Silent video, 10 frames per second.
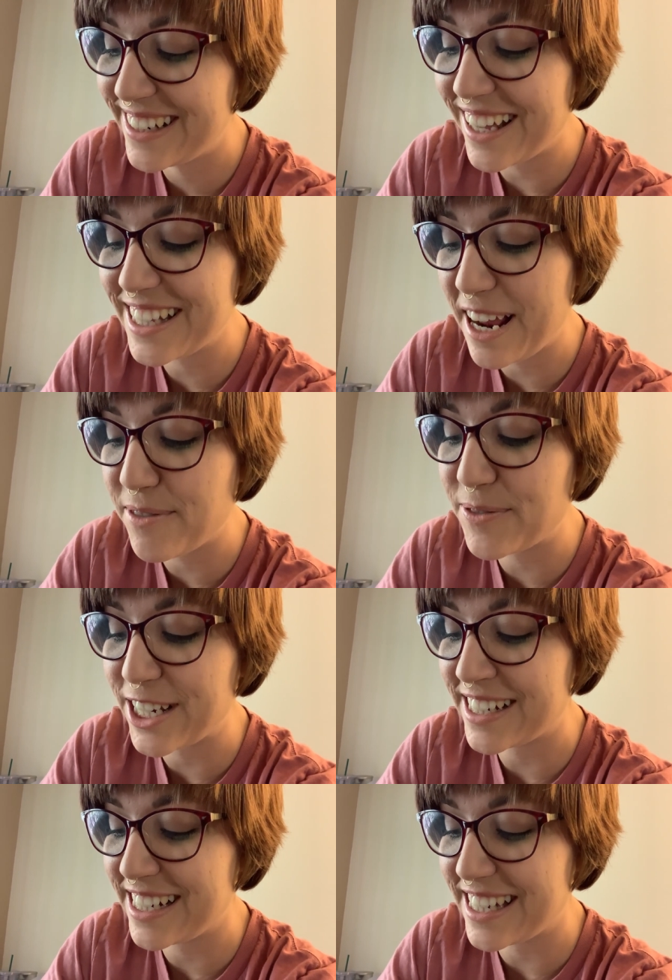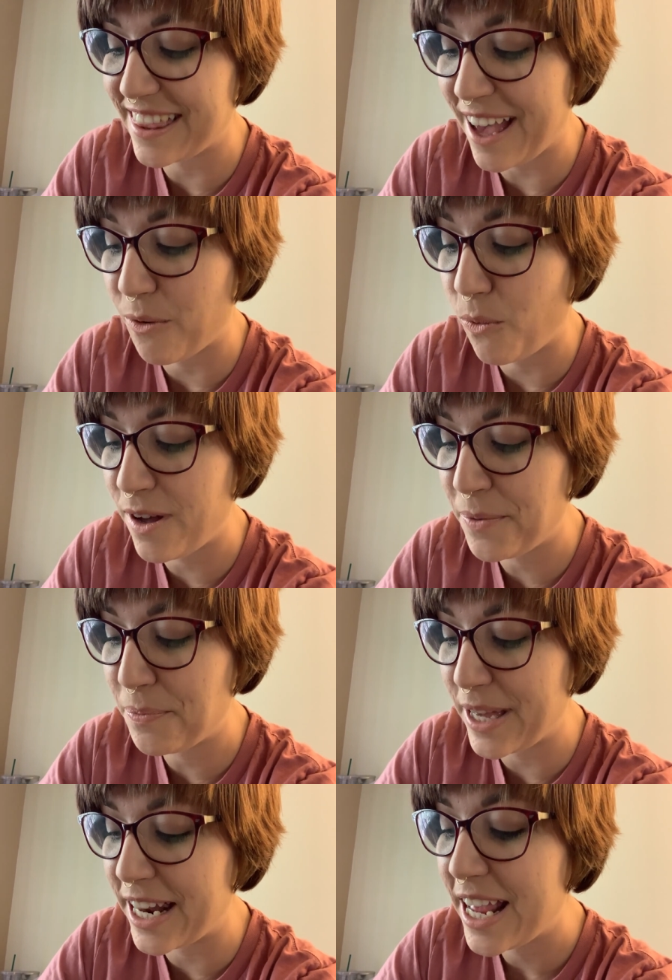not that I'm objecting to that one
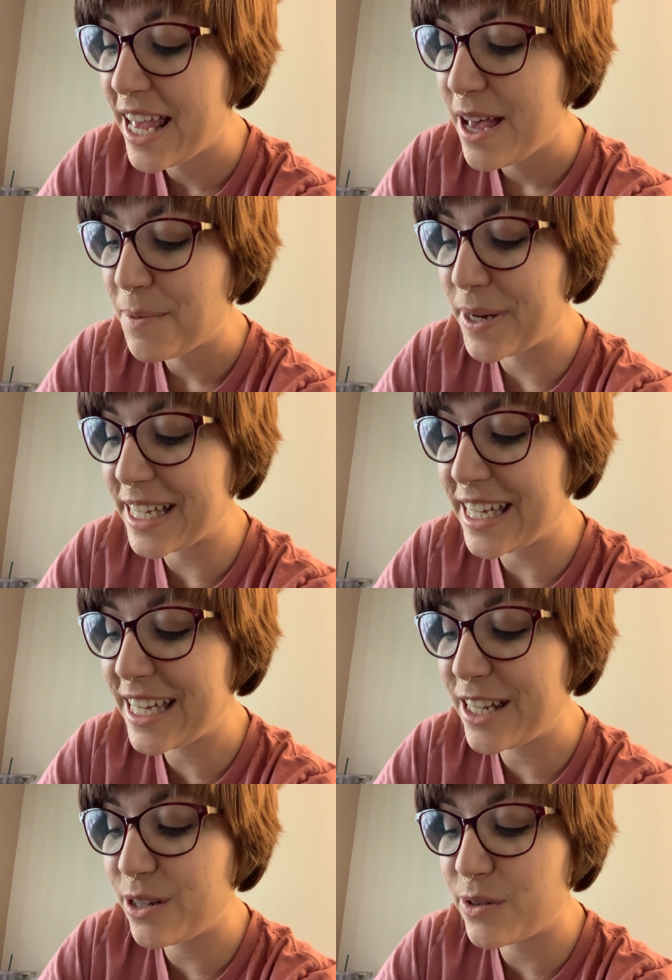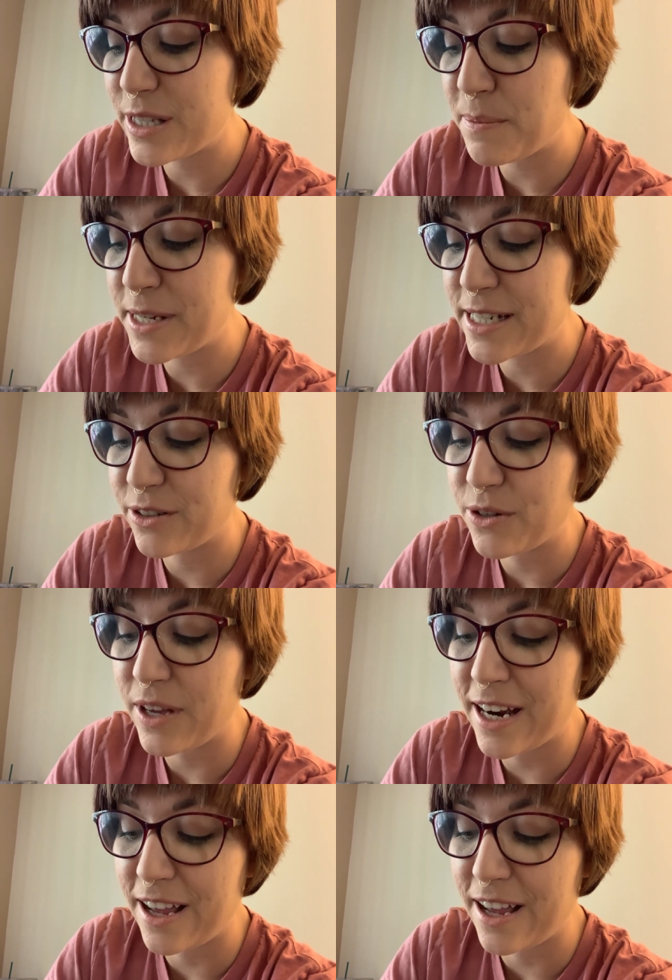bit, but he can use them until you get